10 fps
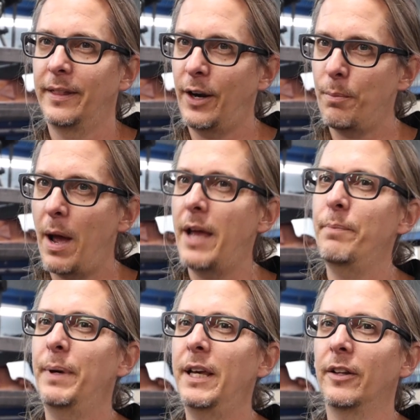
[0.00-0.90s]
There
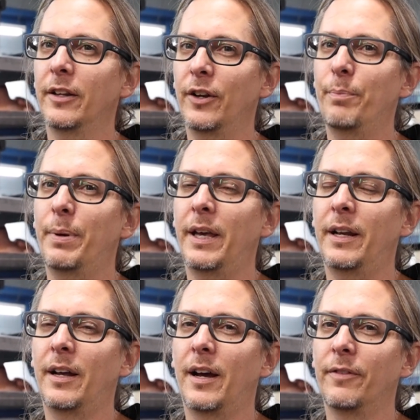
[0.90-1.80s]
might be a little
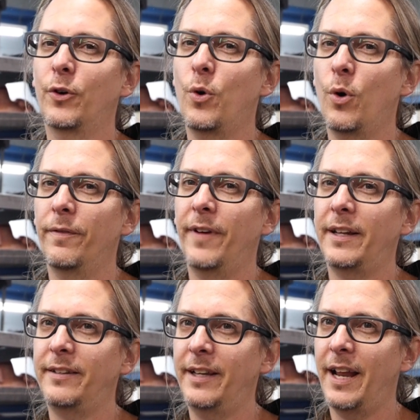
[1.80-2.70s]
bit of
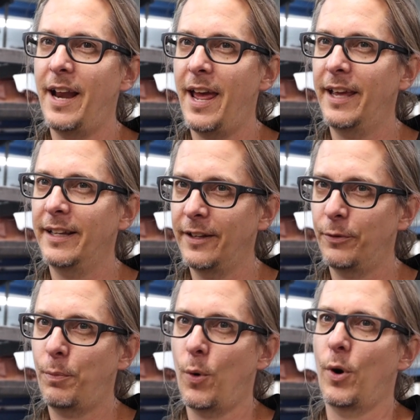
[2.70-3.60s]
Corvette DNA in
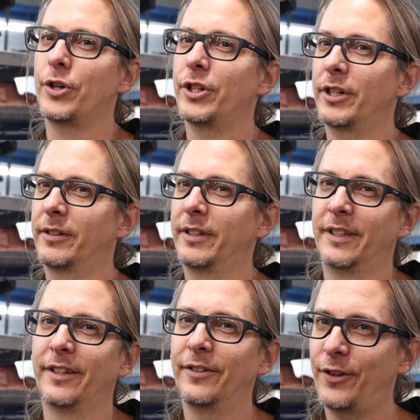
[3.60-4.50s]
this Porsche.
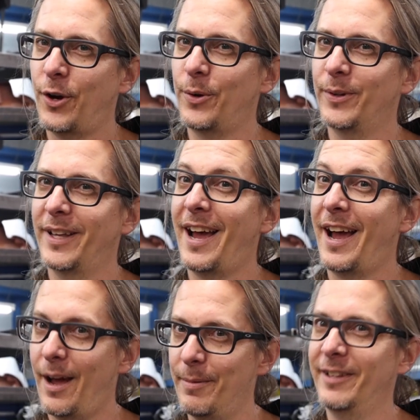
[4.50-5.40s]
So
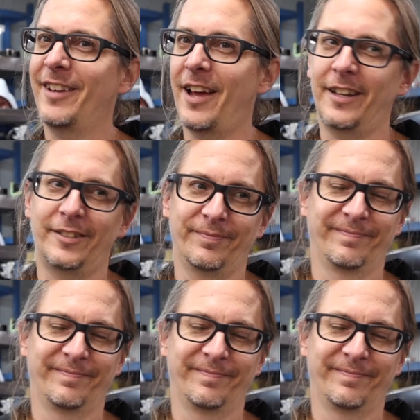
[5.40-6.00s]
I'm excited.